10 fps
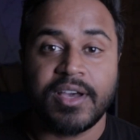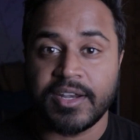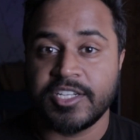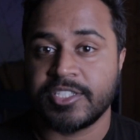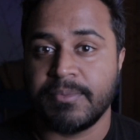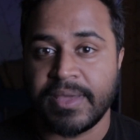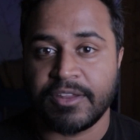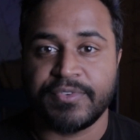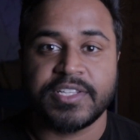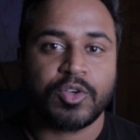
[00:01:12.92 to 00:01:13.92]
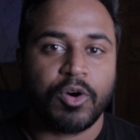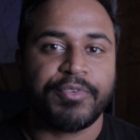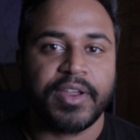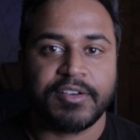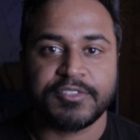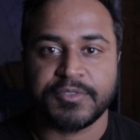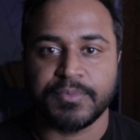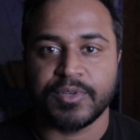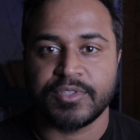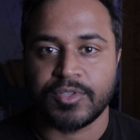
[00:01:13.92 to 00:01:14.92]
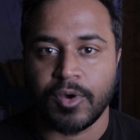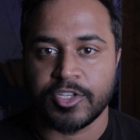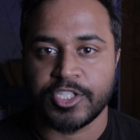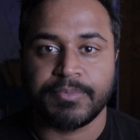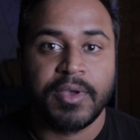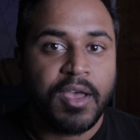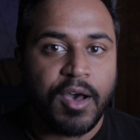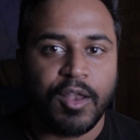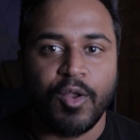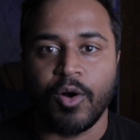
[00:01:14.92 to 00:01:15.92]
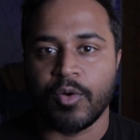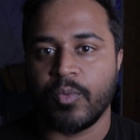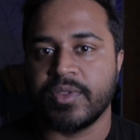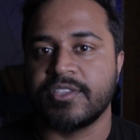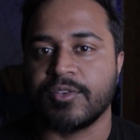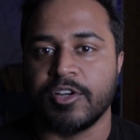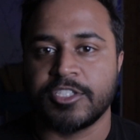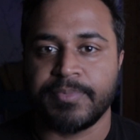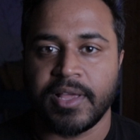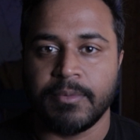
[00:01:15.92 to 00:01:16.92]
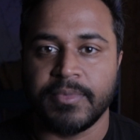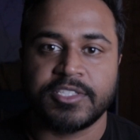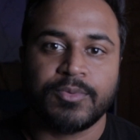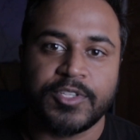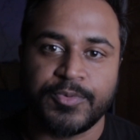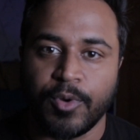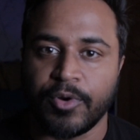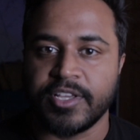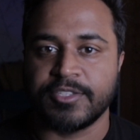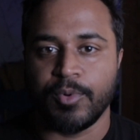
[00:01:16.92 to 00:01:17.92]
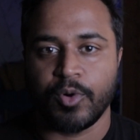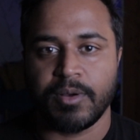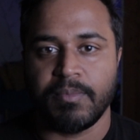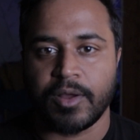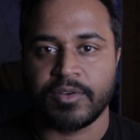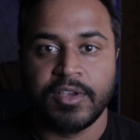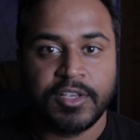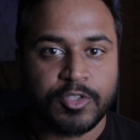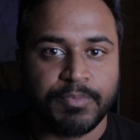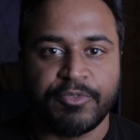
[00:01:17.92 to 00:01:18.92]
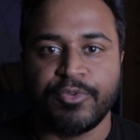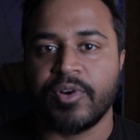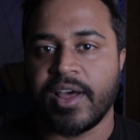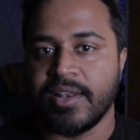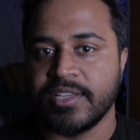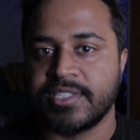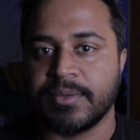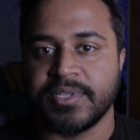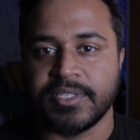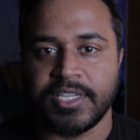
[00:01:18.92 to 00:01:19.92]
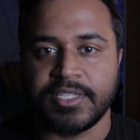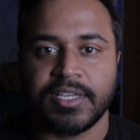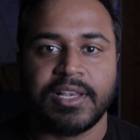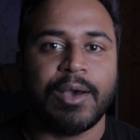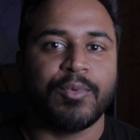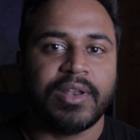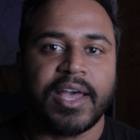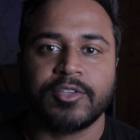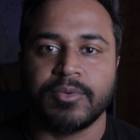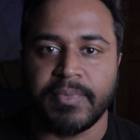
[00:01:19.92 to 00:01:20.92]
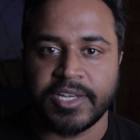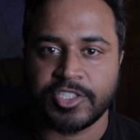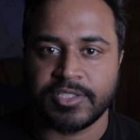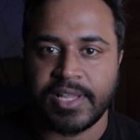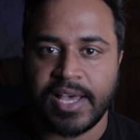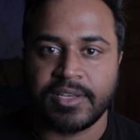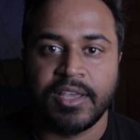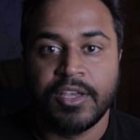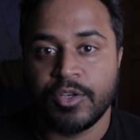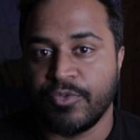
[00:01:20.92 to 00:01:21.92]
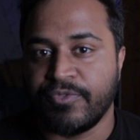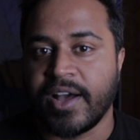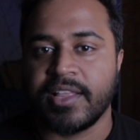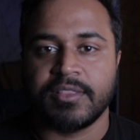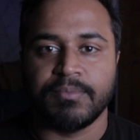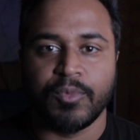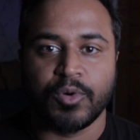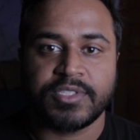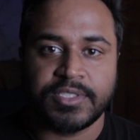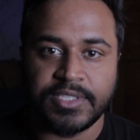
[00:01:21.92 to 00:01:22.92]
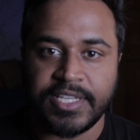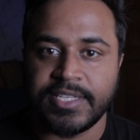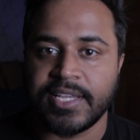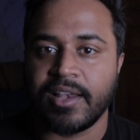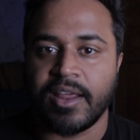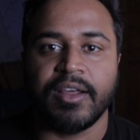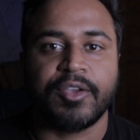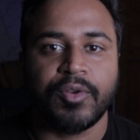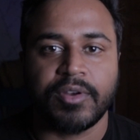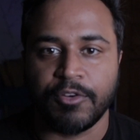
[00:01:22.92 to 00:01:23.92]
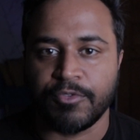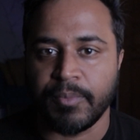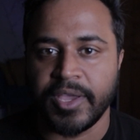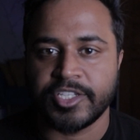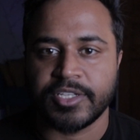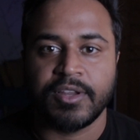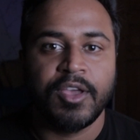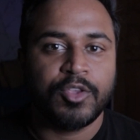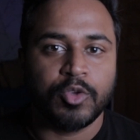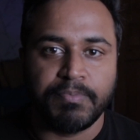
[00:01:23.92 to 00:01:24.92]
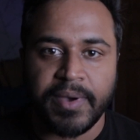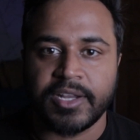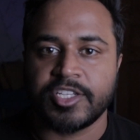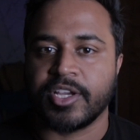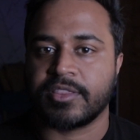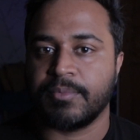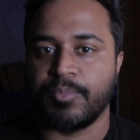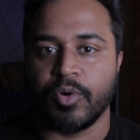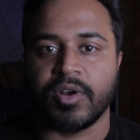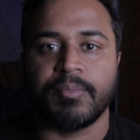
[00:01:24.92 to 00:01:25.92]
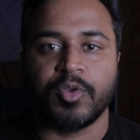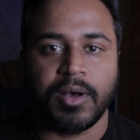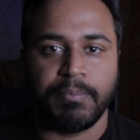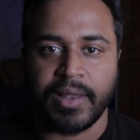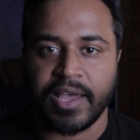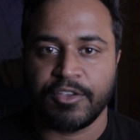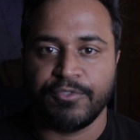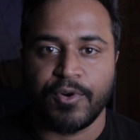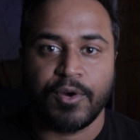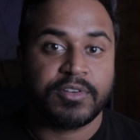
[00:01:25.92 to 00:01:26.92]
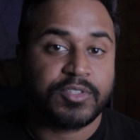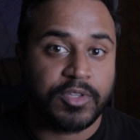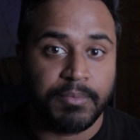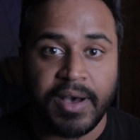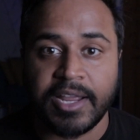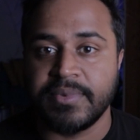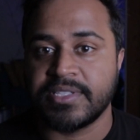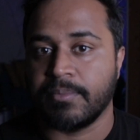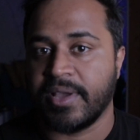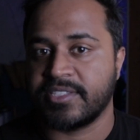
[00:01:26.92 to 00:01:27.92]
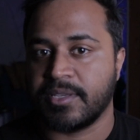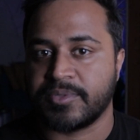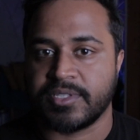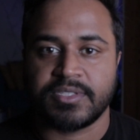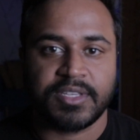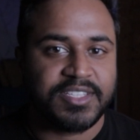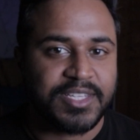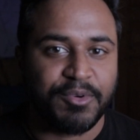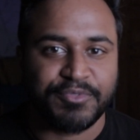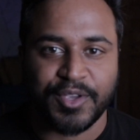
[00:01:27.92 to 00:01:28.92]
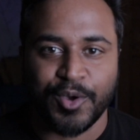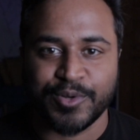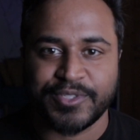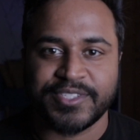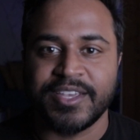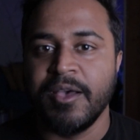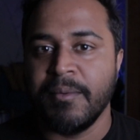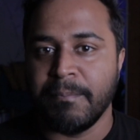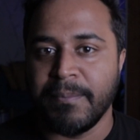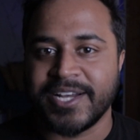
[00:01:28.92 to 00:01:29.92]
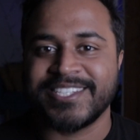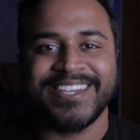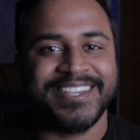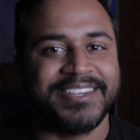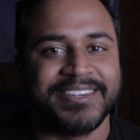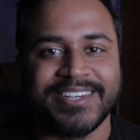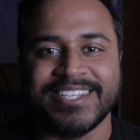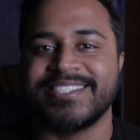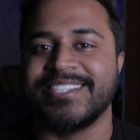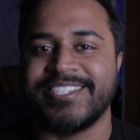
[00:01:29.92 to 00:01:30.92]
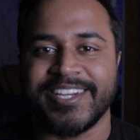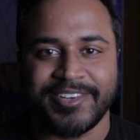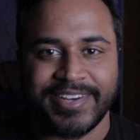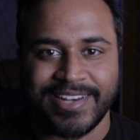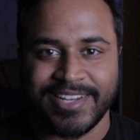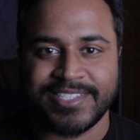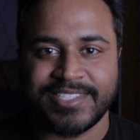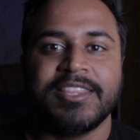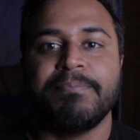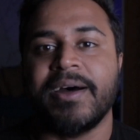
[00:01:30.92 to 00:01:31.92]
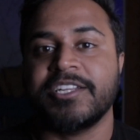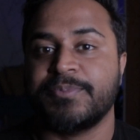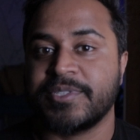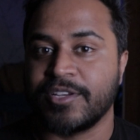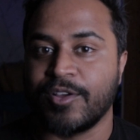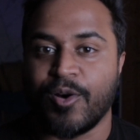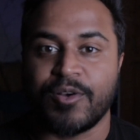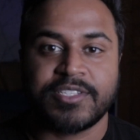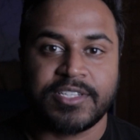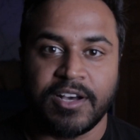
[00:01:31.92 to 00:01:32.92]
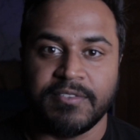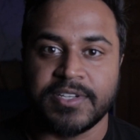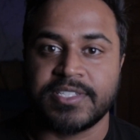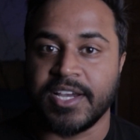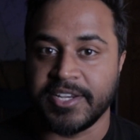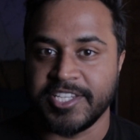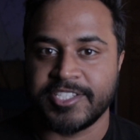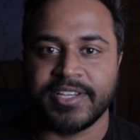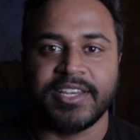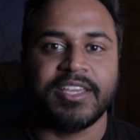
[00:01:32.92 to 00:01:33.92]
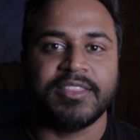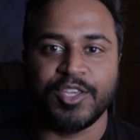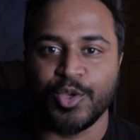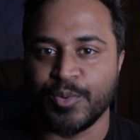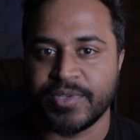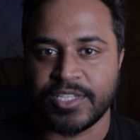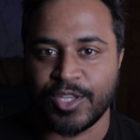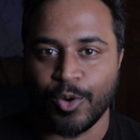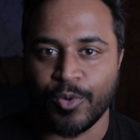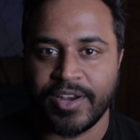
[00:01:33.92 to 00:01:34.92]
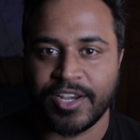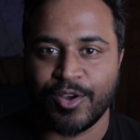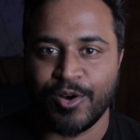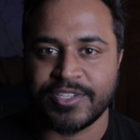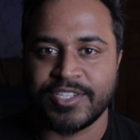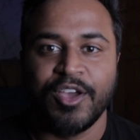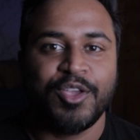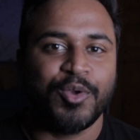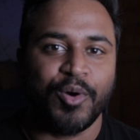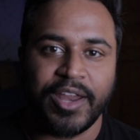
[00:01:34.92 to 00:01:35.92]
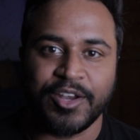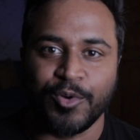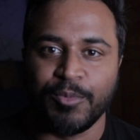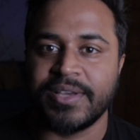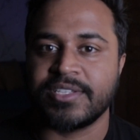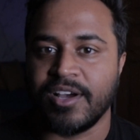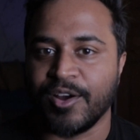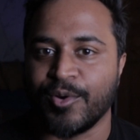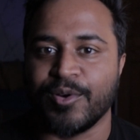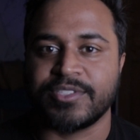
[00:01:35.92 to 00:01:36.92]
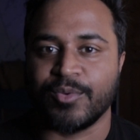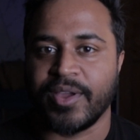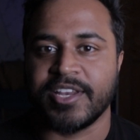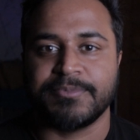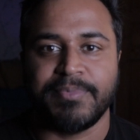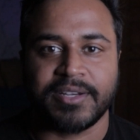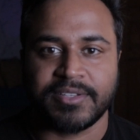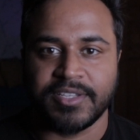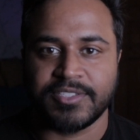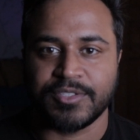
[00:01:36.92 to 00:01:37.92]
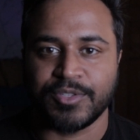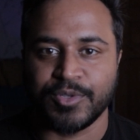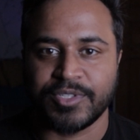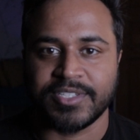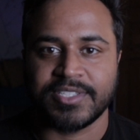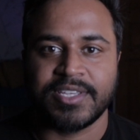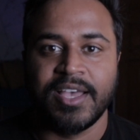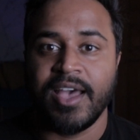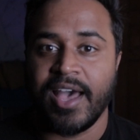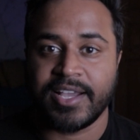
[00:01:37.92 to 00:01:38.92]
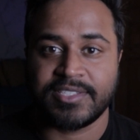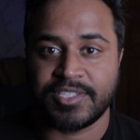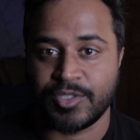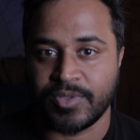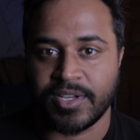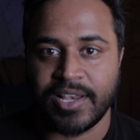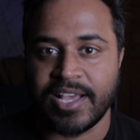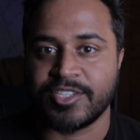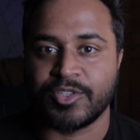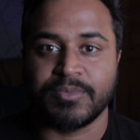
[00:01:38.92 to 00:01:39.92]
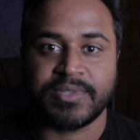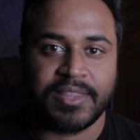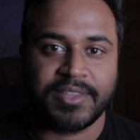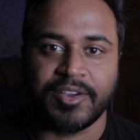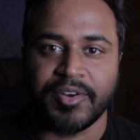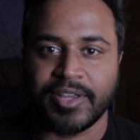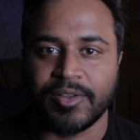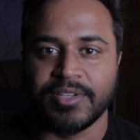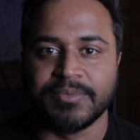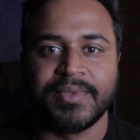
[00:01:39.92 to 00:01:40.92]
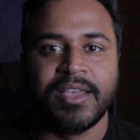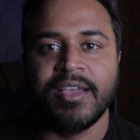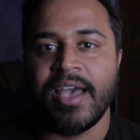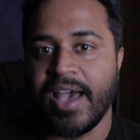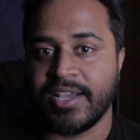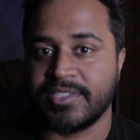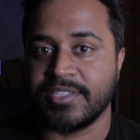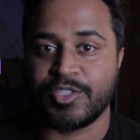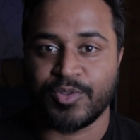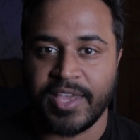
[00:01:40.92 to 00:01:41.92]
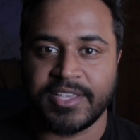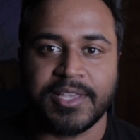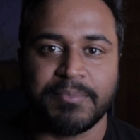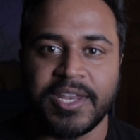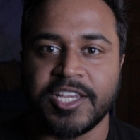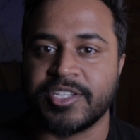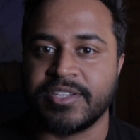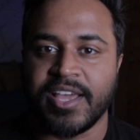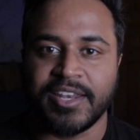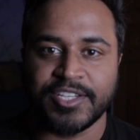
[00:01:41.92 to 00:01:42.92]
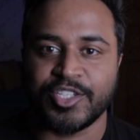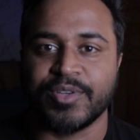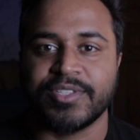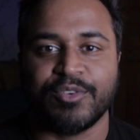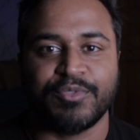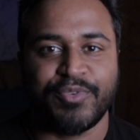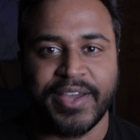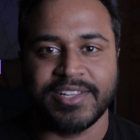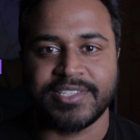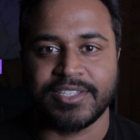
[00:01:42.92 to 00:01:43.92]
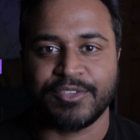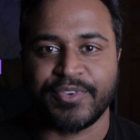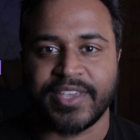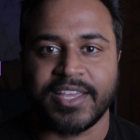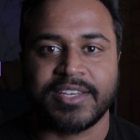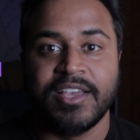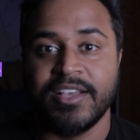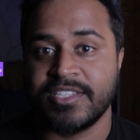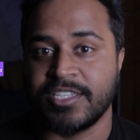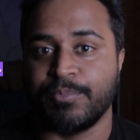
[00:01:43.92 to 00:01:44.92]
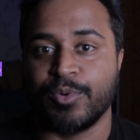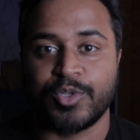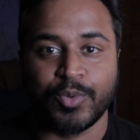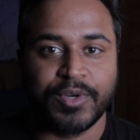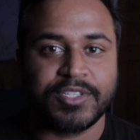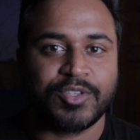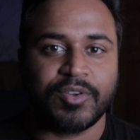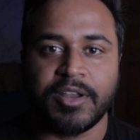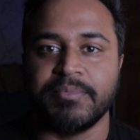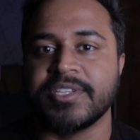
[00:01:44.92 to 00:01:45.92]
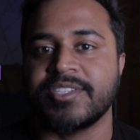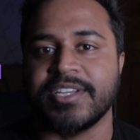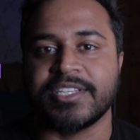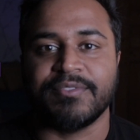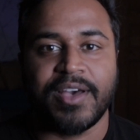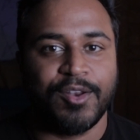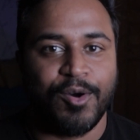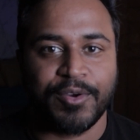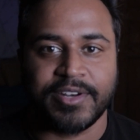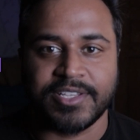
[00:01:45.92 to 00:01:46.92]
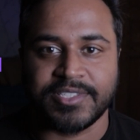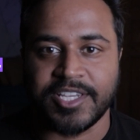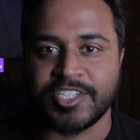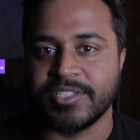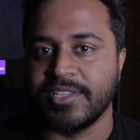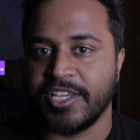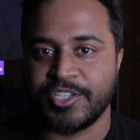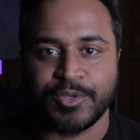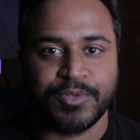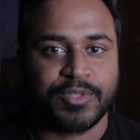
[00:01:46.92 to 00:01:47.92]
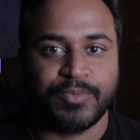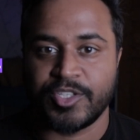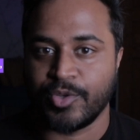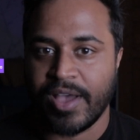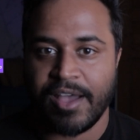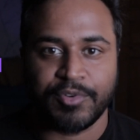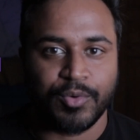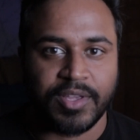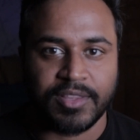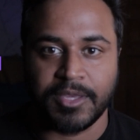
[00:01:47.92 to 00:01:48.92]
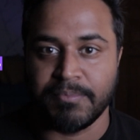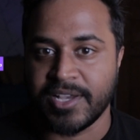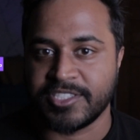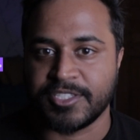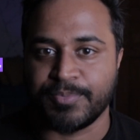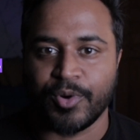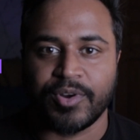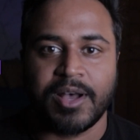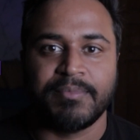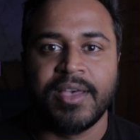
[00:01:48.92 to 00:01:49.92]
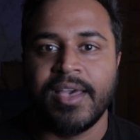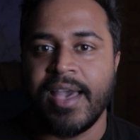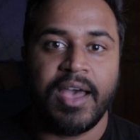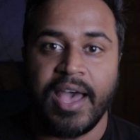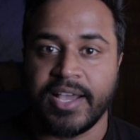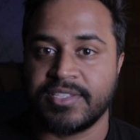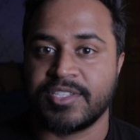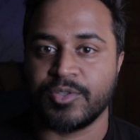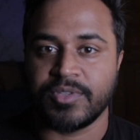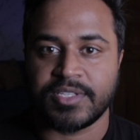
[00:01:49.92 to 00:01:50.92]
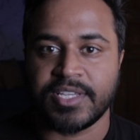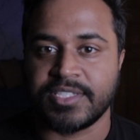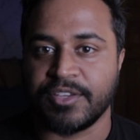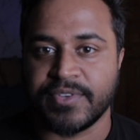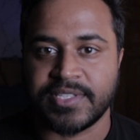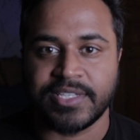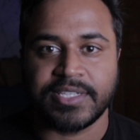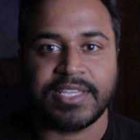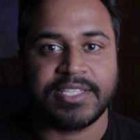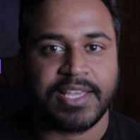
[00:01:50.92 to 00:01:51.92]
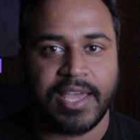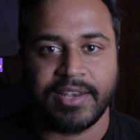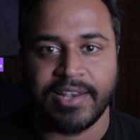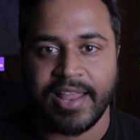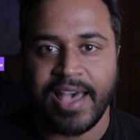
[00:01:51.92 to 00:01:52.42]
the additional benefits of Erasmus Mundus Scholarship along with the scholarship elements which we already spoke about? So before I list them in detail, I would like to mention that to find the most detailed and accurate information, you better check the program you're applying for. So there might be some exceptions in some of the courses, but here is the generic list. The participation cost covers additionally the university overhead cost, your enrollment across the various partner institutions, access to the classrooms and the curriculum, access to the examination and issuance of the final certificate, support towards your administrative and organizational issues which you have during the master's program, access to the testing facilities and